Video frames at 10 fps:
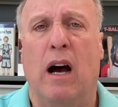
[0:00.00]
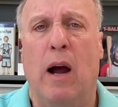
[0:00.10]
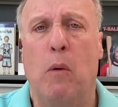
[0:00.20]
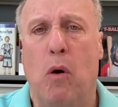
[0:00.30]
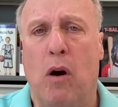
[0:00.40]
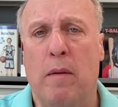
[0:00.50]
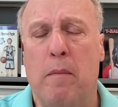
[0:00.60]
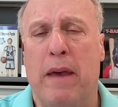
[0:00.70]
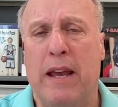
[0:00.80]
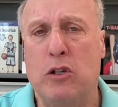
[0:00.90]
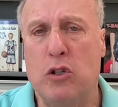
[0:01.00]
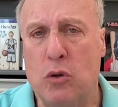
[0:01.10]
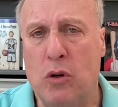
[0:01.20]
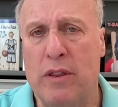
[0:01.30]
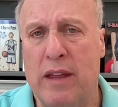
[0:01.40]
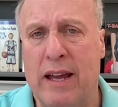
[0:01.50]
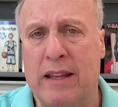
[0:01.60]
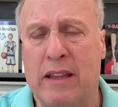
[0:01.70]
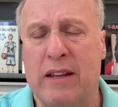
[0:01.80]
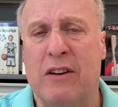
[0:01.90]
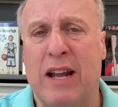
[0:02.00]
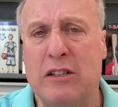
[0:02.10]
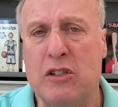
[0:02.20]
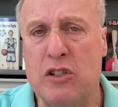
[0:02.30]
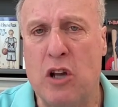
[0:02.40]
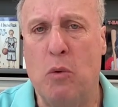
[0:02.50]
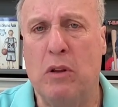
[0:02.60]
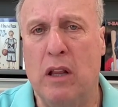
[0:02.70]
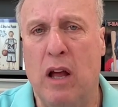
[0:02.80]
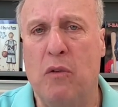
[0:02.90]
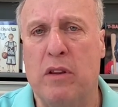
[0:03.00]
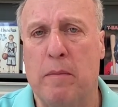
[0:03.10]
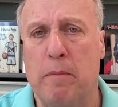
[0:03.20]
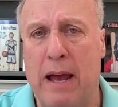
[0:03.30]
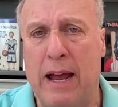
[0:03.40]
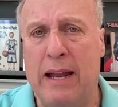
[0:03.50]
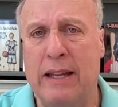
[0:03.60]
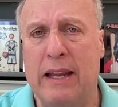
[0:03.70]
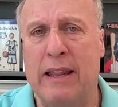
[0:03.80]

I want to make sure that they're not so in love with their bat